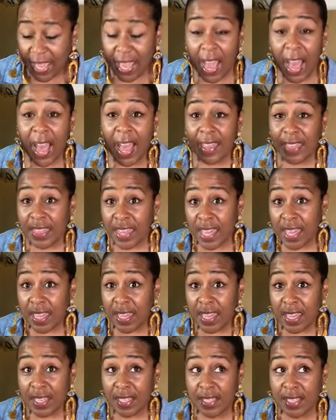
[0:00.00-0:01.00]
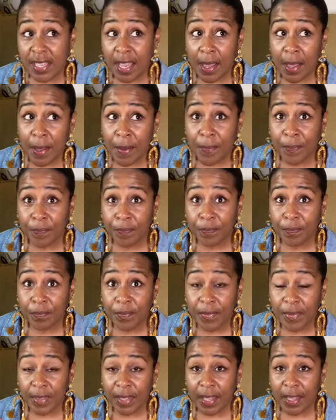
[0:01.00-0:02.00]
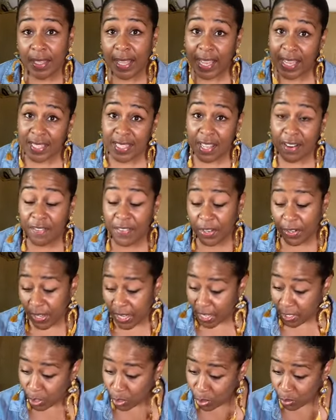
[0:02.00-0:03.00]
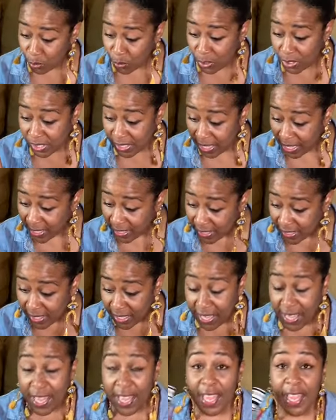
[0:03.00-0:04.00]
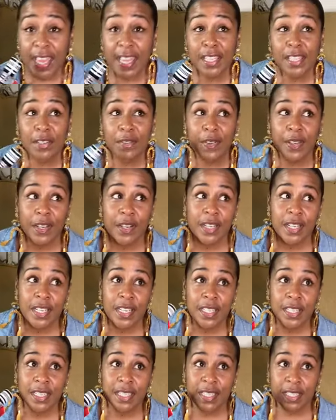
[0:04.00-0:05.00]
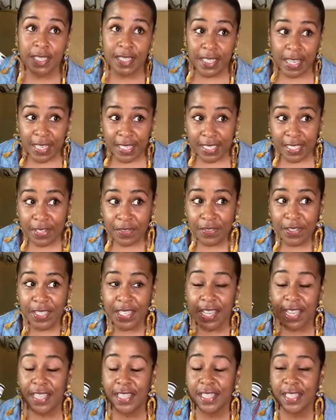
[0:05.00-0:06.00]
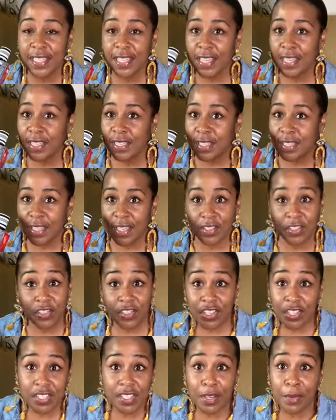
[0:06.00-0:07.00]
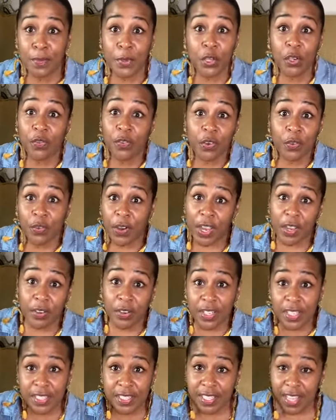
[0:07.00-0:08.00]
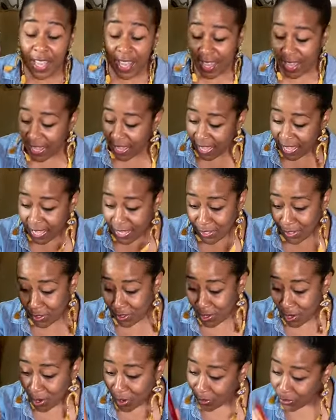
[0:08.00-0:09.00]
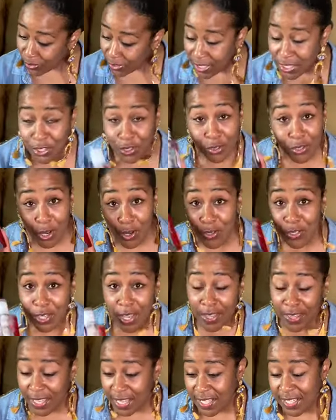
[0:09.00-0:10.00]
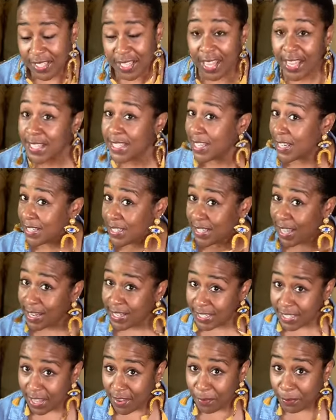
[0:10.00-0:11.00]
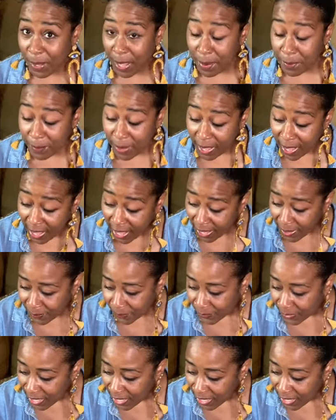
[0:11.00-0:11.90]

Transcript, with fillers: I think it's, um, like I said, a very unusual scent. It's a very seductive scent. It's, it's just a beautiful fragrance. And, you know, get your nose on this. Like I said, it's not a safe blind buy.